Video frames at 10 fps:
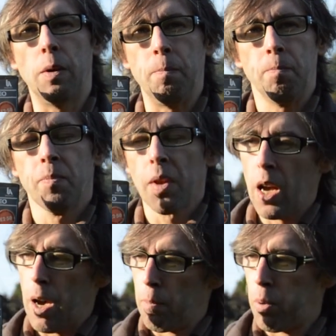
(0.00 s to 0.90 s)
it,
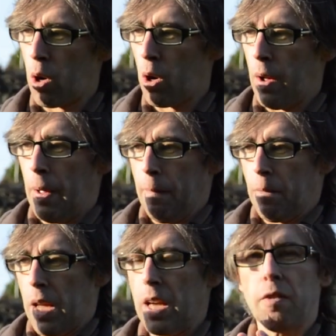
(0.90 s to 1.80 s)
but
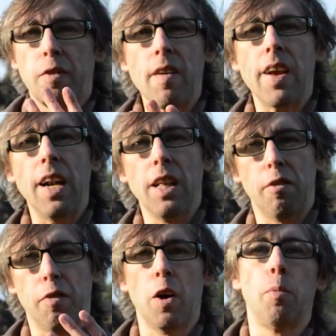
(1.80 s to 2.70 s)
at the very end of the
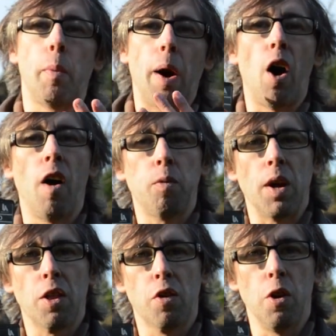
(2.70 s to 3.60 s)
film, about
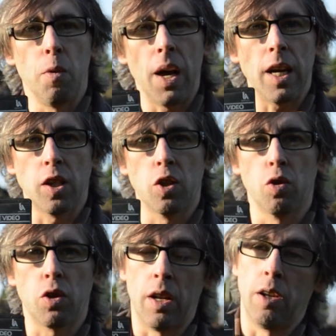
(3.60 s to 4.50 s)
halfway through, they actually
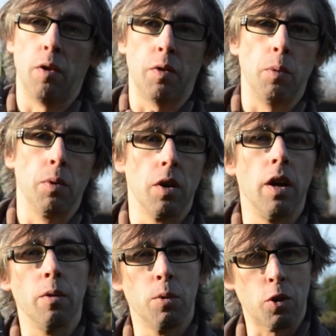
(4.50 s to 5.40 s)
sort of, I don't know if
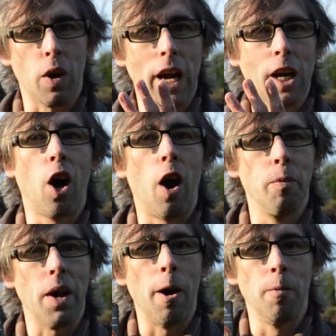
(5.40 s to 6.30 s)
they were trying to calm
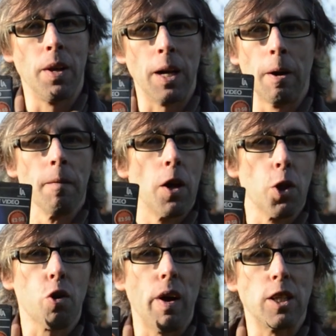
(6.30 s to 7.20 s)
down the
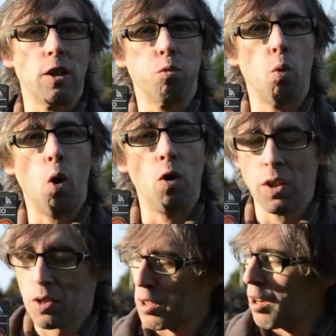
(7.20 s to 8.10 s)
threat of war
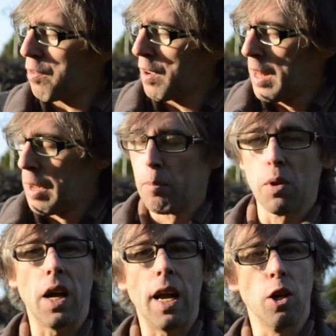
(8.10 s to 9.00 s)
and stuff,
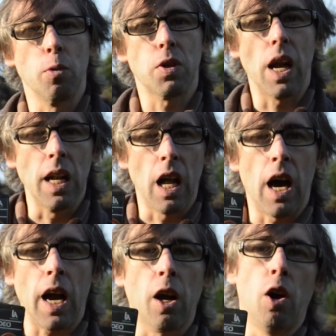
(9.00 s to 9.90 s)
but they ended up saying
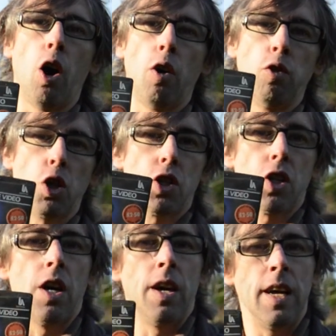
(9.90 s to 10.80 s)
like, oh,
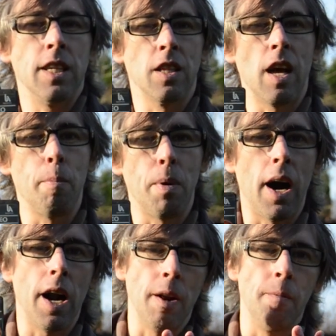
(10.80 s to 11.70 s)
Russia isn't that
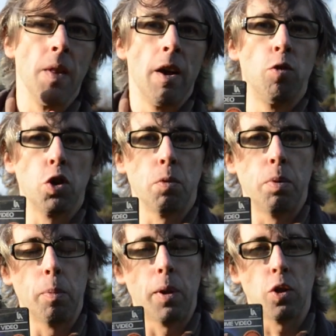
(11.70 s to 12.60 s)
bad and Russian
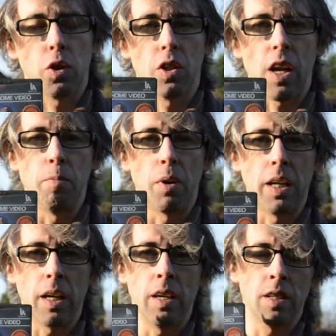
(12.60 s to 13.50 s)
people are just the same
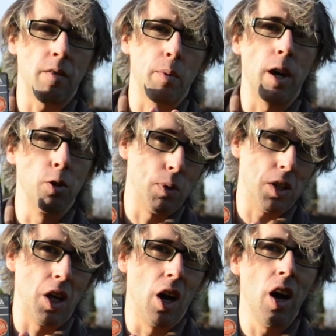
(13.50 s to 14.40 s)
money as everybody else, which
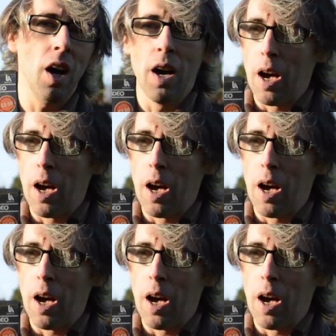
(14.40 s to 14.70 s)
they are.